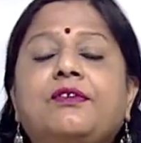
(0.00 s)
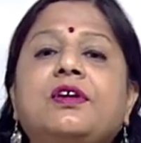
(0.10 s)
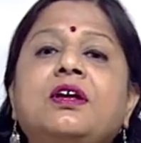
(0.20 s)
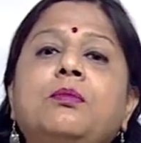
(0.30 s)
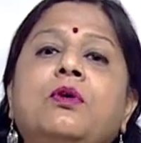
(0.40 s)

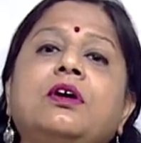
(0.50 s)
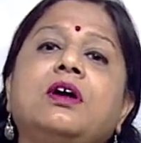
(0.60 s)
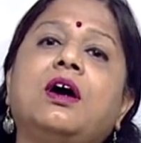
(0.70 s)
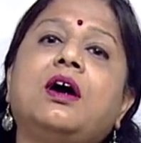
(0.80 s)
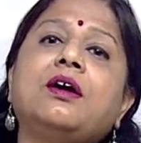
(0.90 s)
single bond
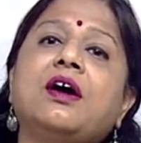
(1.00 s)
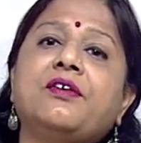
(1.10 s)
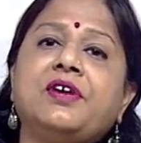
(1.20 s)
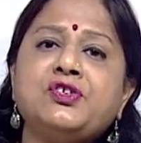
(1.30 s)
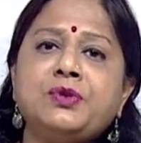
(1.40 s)
are
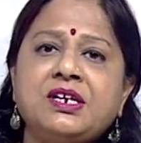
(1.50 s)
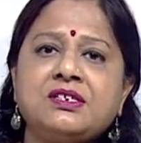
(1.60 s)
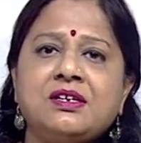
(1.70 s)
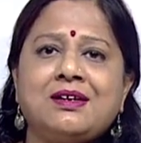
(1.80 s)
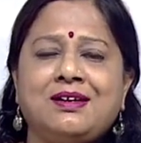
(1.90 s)

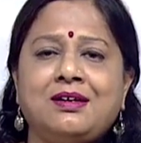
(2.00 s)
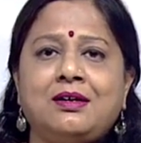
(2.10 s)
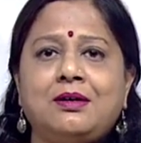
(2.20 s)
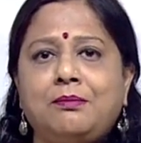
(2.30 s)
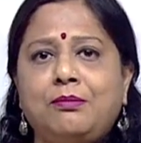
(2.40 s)
resonating in
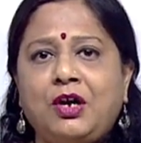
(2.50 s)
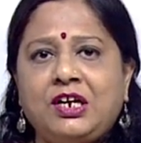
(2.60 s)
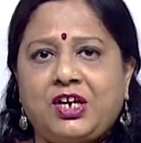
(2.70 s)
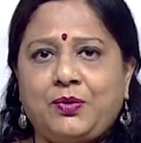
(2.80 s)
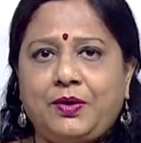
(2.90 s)
a
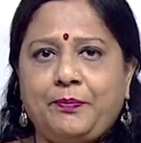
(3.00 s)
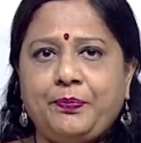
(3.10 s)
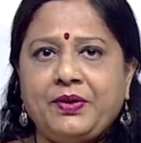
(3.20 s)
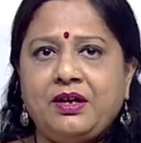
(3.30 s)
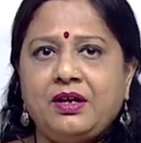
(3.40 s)
molecule.
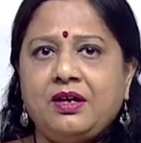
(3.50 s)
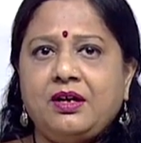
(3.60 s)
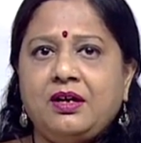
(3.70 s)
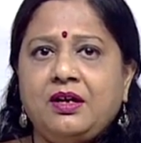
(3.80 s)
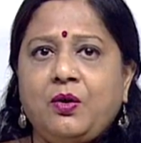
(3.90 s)

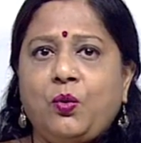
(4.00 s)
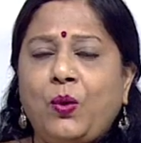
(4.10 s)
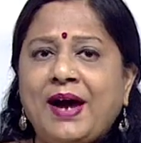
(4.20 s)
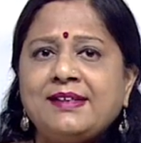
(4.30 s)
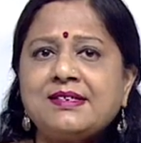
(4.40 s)

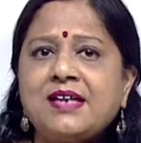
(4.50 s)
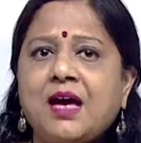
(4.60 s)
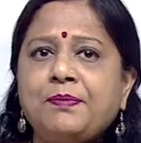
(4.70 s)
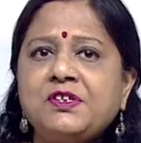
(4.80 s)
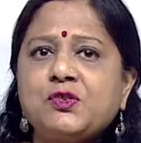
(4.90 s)
Why this
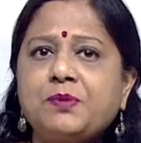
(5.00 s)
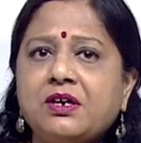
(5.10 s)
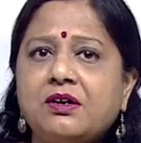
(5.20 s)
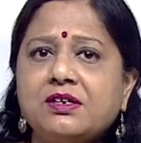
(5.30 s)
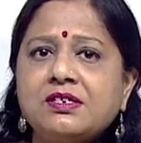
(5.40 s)
happens?
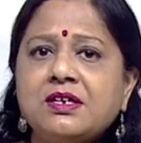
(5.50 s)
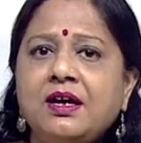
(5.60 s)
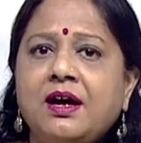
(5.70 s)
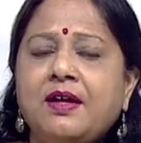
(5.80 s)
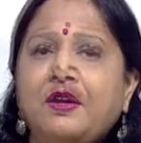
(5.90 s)
Because
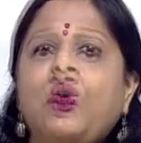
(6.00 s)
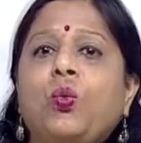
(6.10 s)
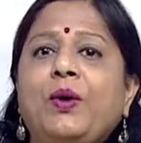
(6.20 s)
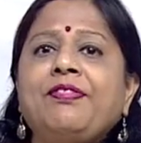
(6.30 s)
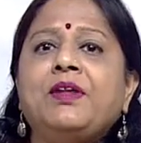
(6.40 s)

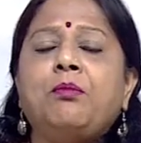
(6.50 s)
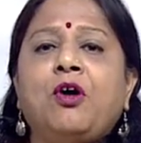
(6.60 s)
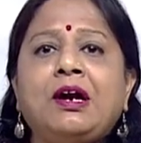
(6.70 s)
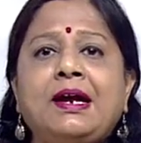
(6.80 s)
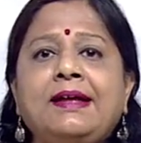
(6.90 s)
when the
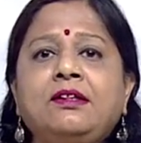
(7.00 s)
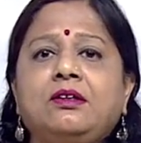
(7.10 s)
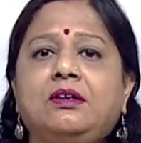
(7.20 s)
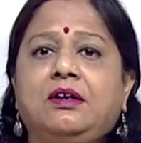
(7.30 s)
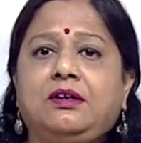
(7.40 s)
bond
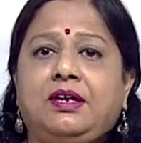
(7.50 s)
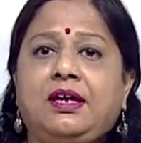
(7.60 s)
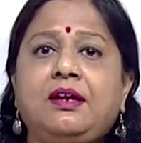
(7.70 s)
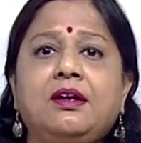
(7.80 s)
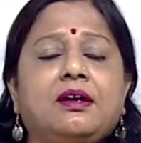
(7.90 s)
length
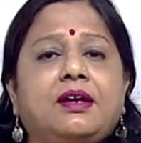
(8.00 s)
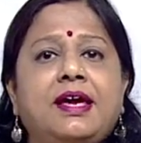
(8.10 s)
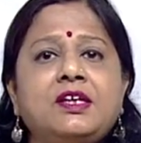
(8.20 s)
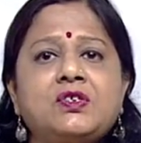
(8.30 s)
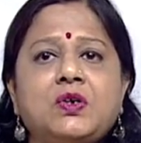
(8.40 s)
in
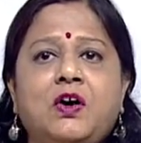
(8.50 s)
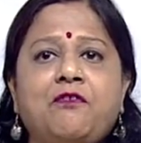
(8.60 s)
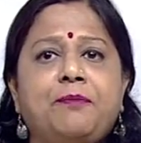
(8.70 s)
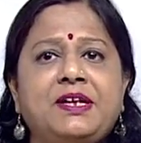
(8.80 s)
case of